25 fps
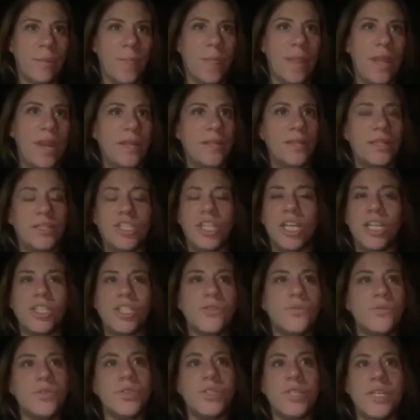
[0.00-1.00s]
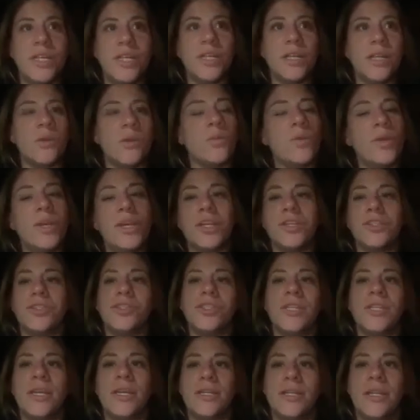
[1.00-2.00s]
I need to change routine. Like we didn't
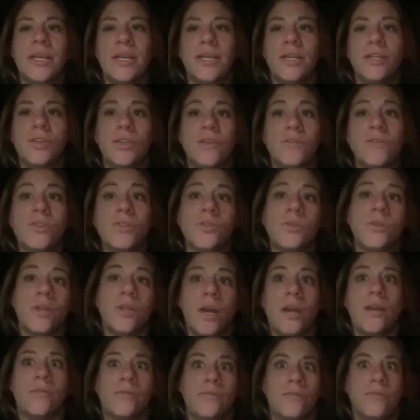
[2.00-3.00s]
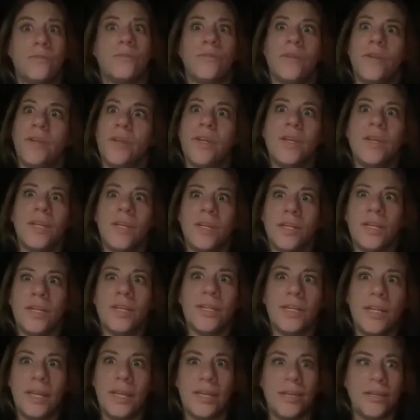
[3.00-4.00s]
understand that. You have to do a lot of
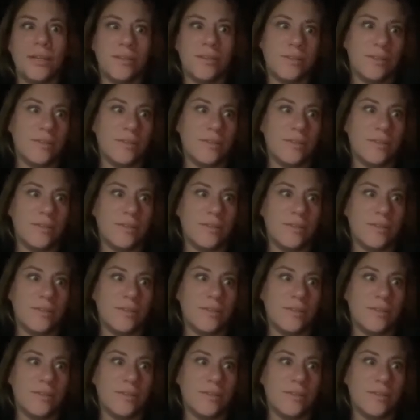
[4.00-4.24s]
like